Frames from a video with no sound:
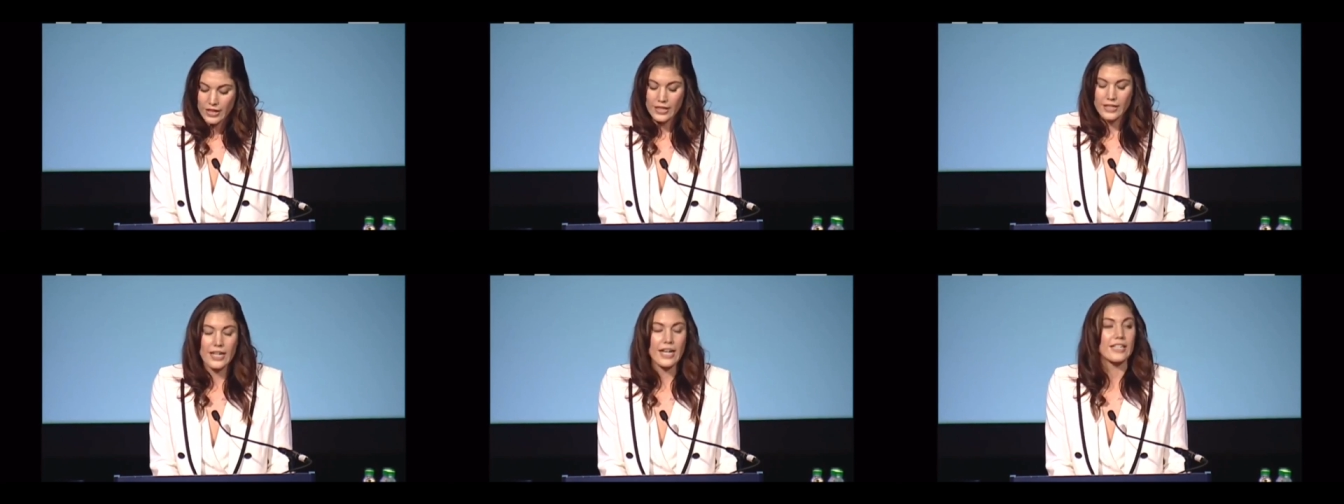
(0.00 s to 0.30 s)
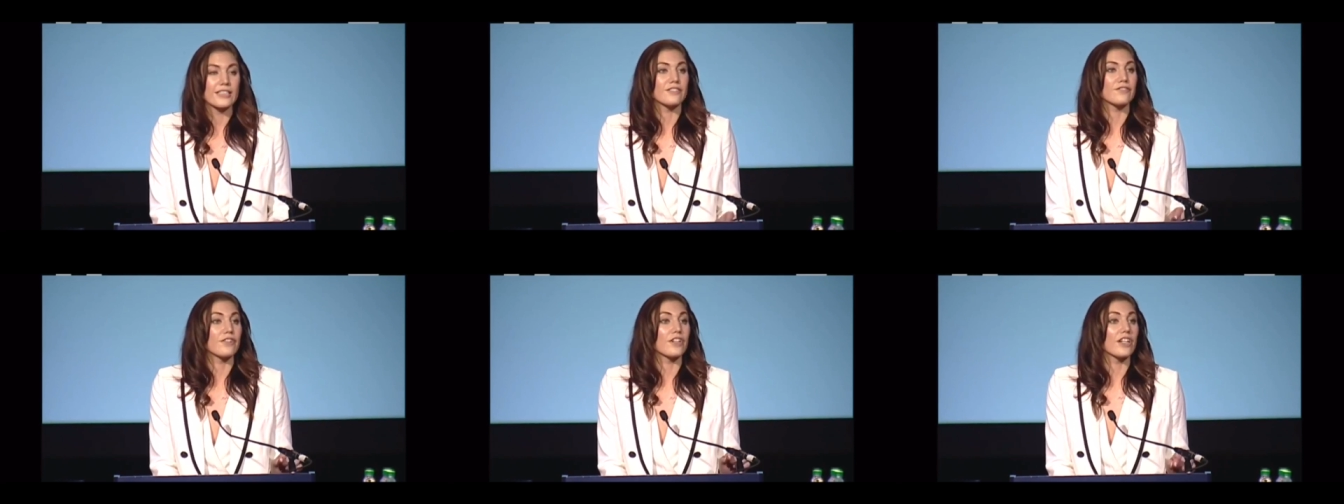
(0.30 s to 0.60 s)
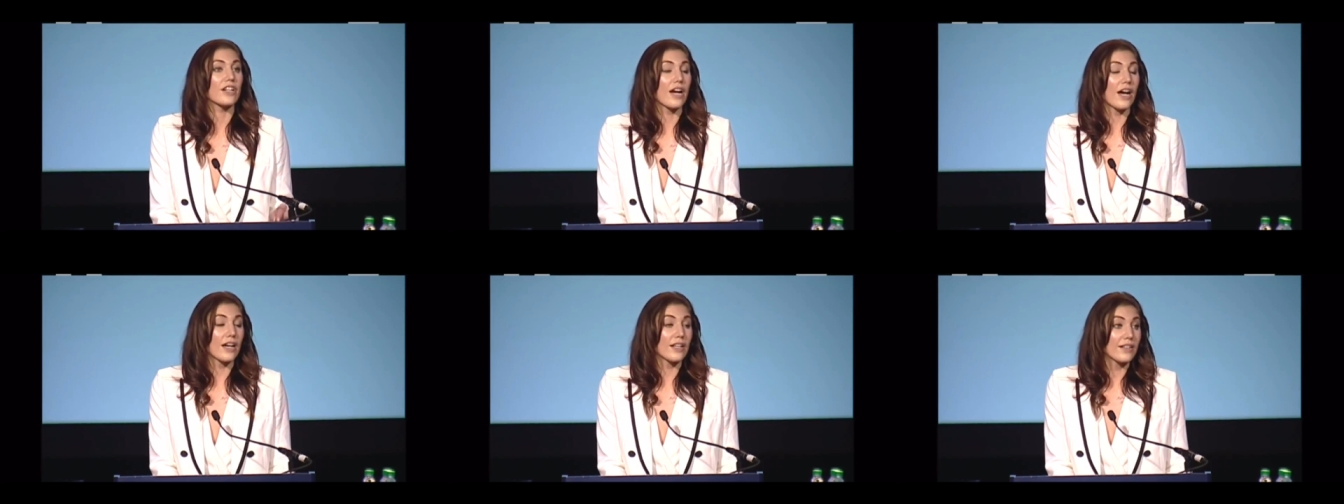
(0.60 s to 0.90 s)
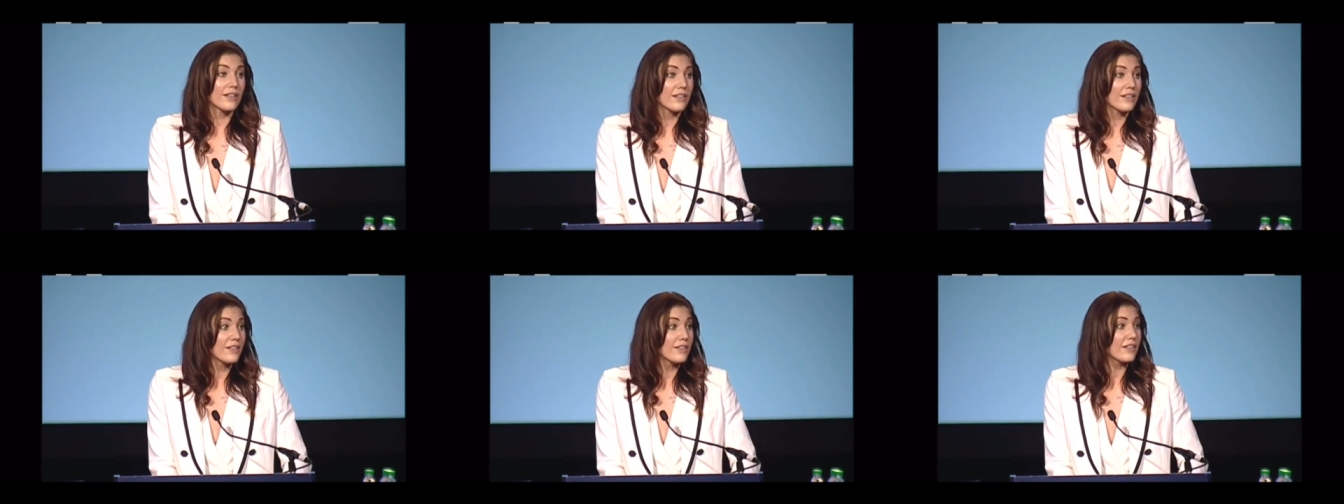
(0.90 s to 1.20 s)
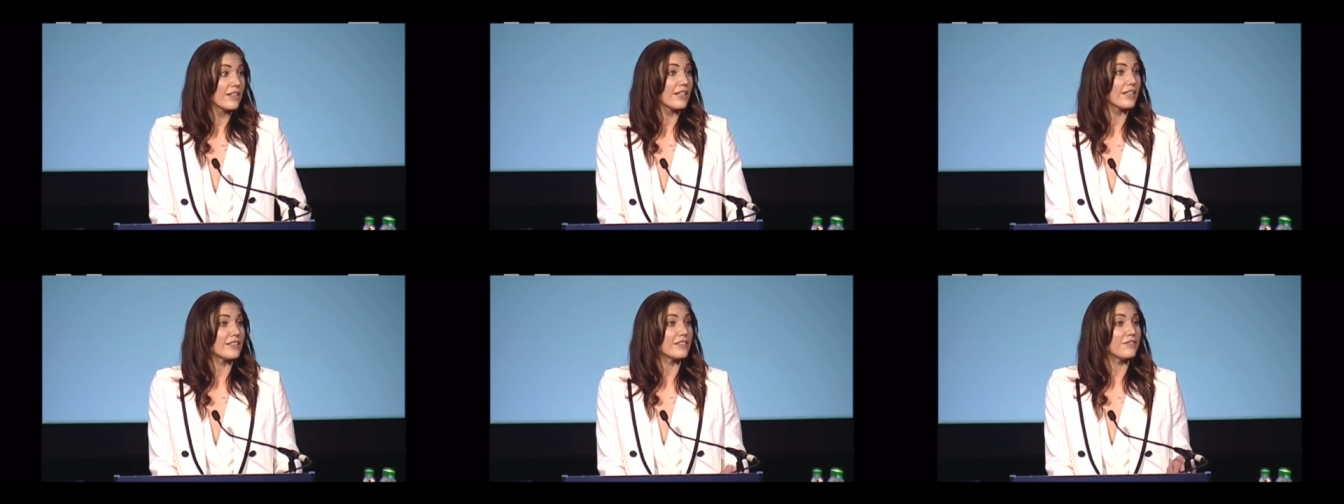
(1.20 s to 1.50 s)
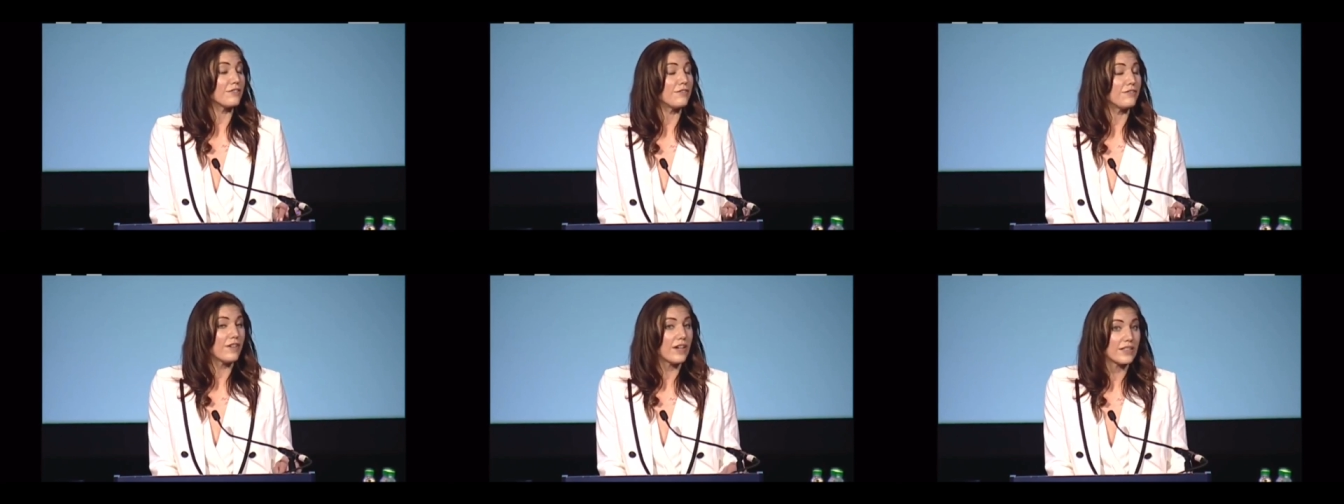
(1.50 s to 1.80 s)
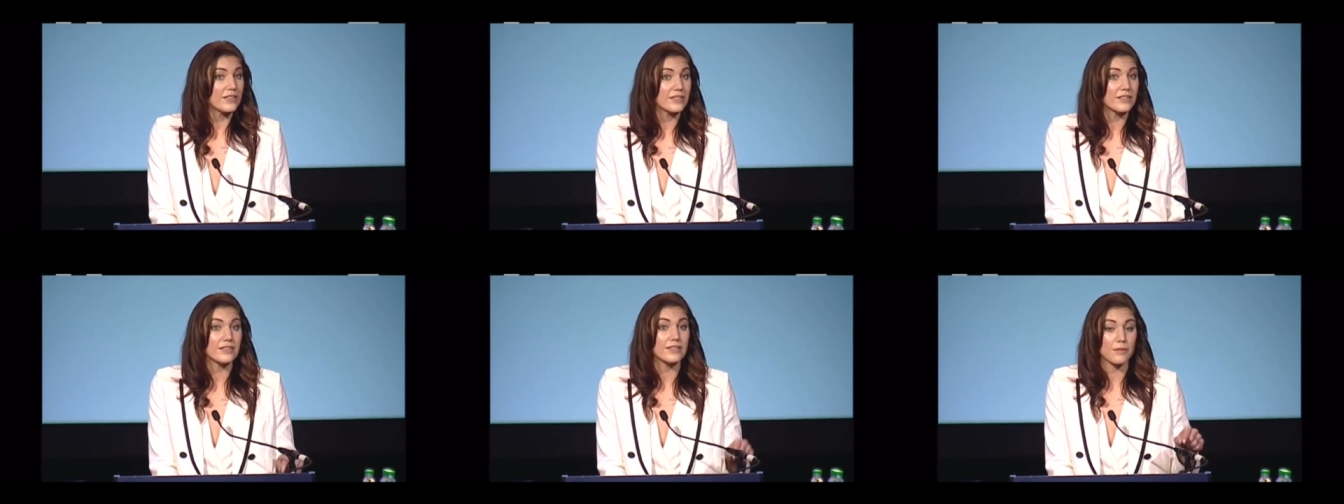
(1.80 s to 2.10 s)
and has forgotten its
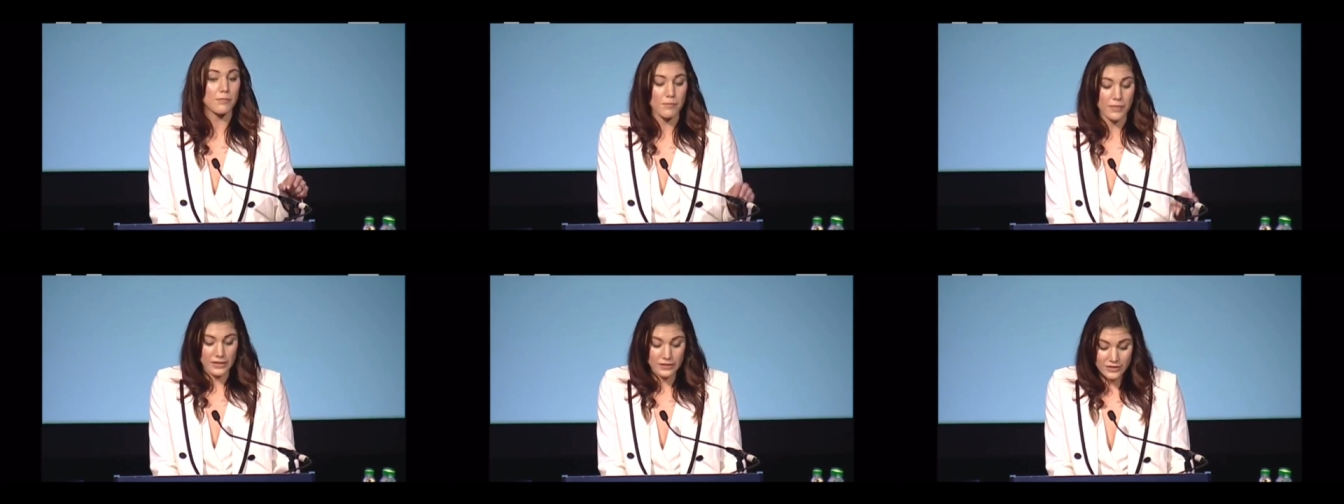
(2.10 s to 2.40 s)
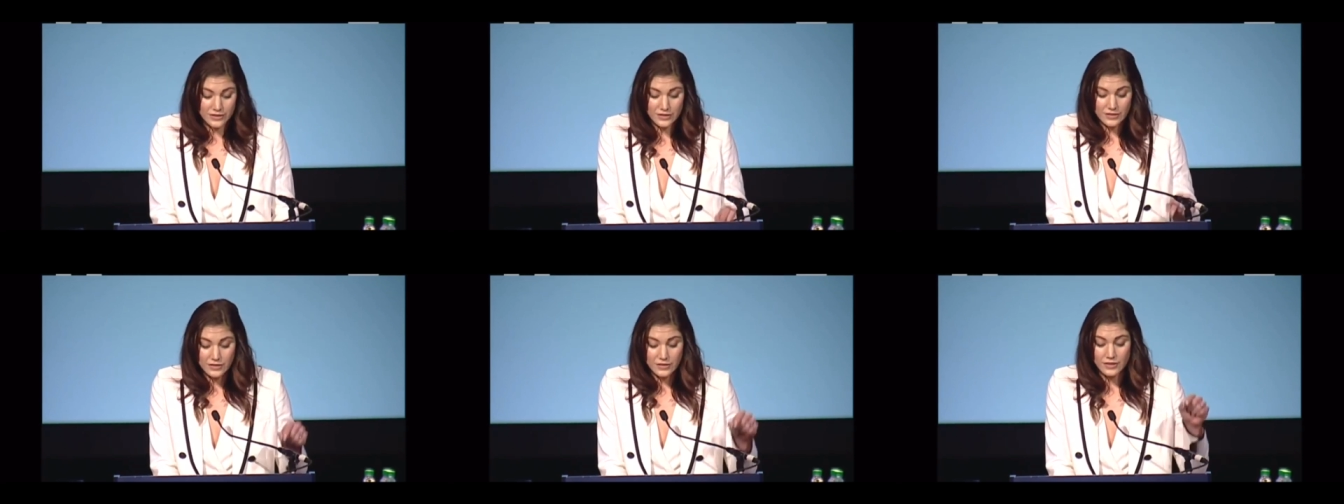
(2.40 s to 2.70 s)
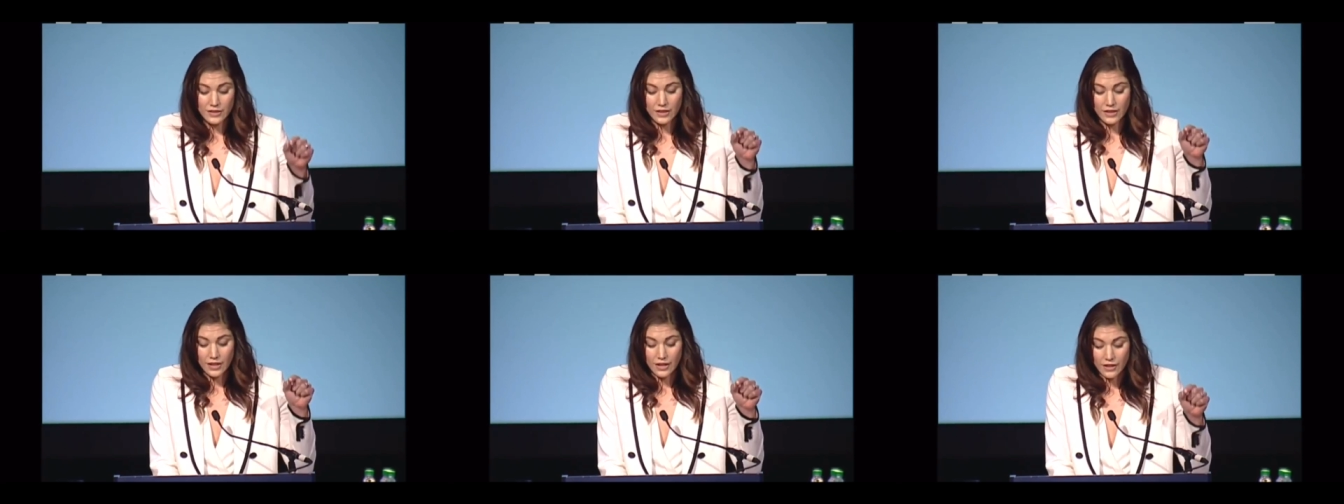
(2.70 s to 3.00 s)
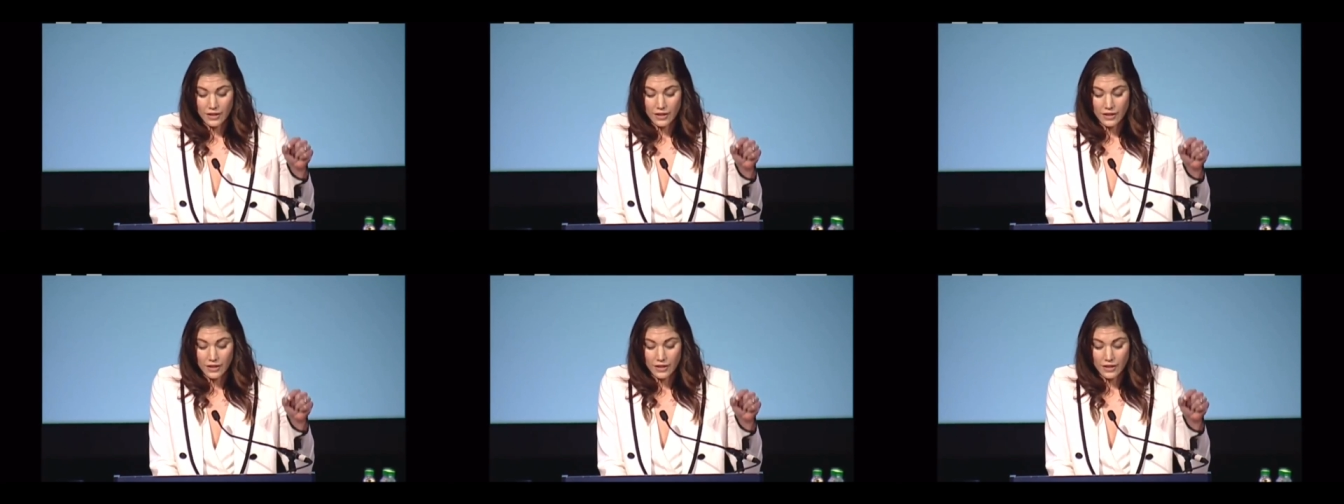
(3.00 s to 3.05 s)
fundamental